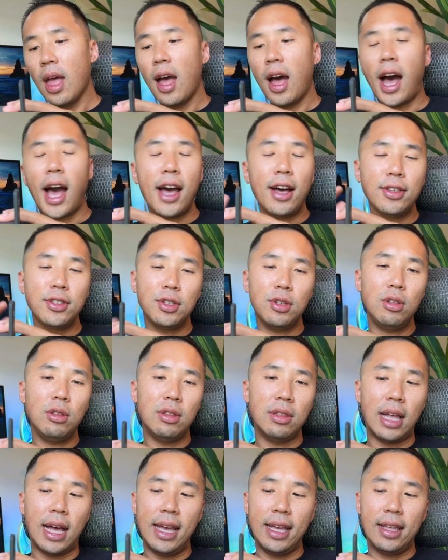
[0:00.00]
I also
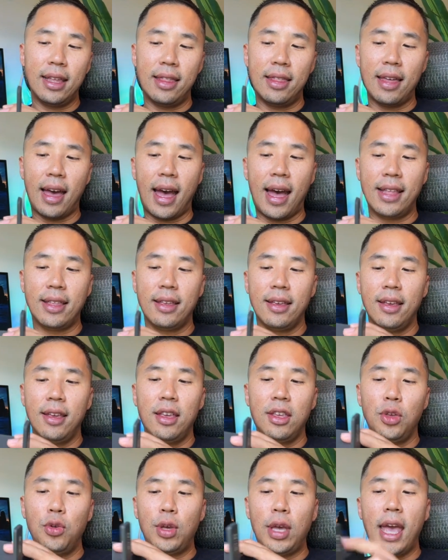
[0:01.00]
like that
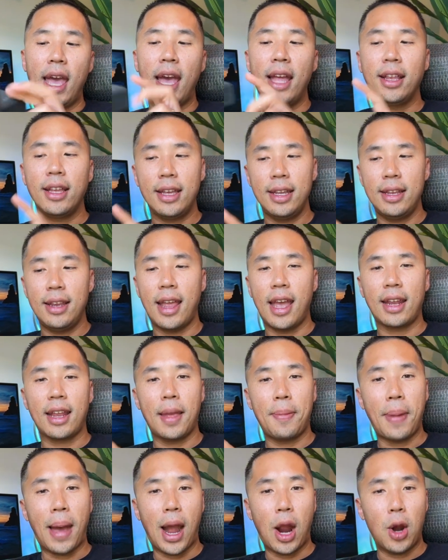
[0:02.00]
you can connect a
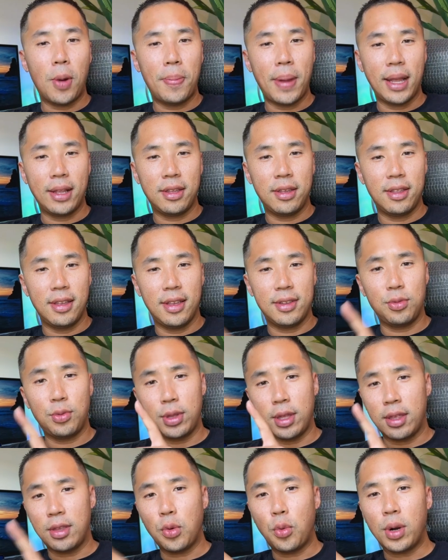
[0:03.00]
power bank to this with
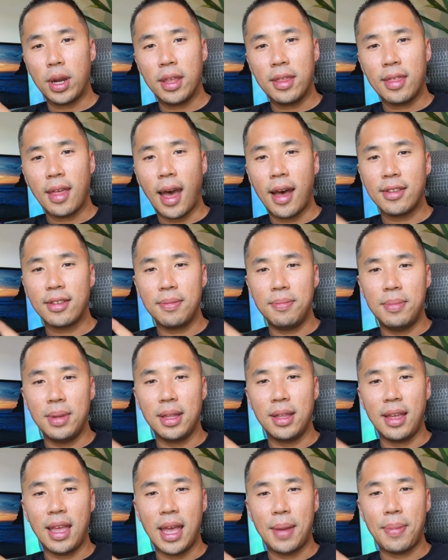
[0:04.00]
a 20,000
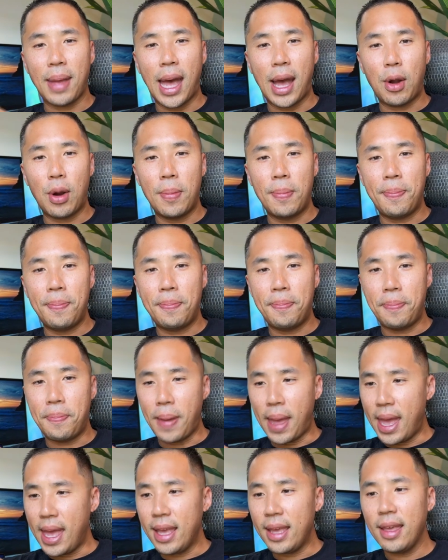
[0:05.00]
milliamp hour
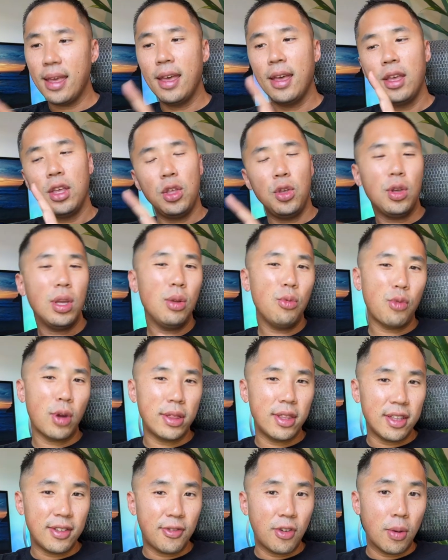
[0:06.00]
bank. You can run
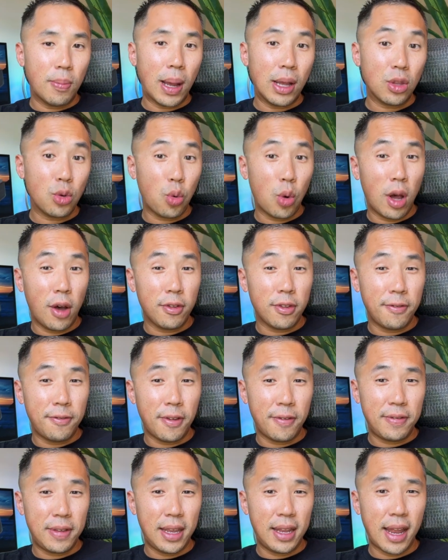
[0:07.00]
this for about 12 to
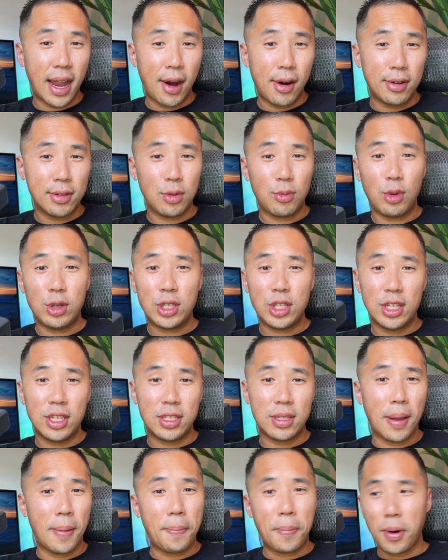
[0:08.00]
15 hours, which is
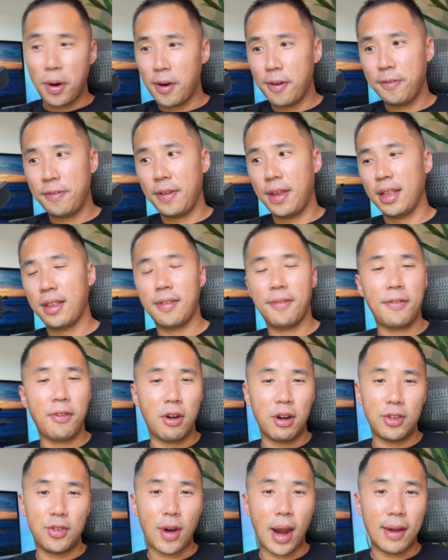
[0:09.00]
a perfect for
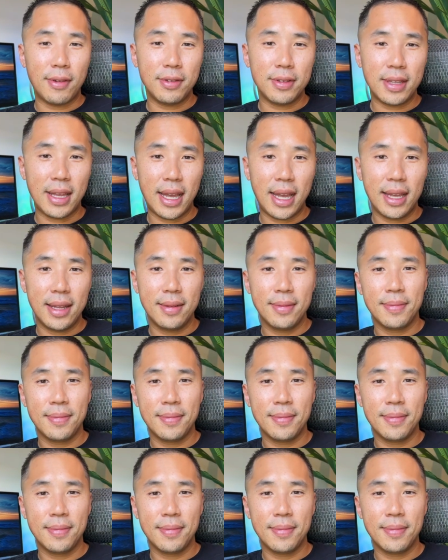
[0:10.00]
a travel day.